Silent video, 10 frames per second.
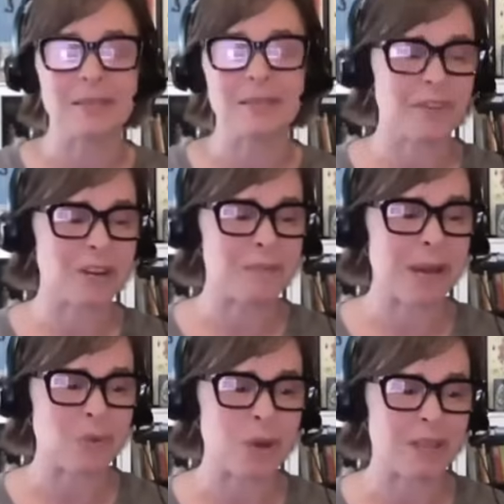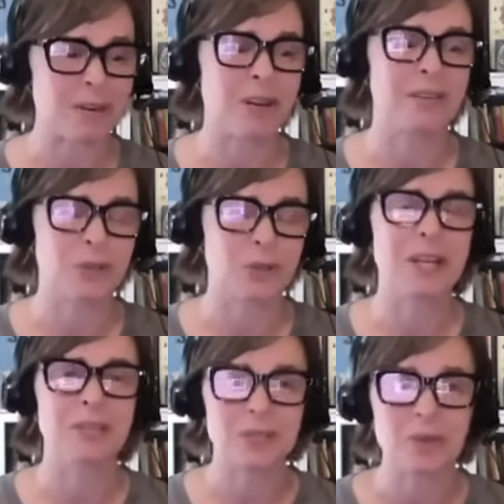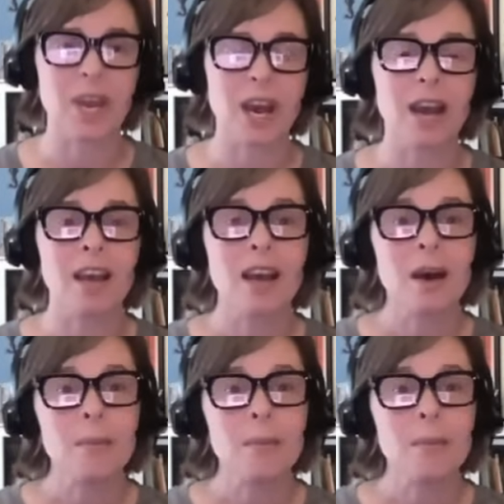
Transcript: some very bad weather yesterday. So yeah. Yeah.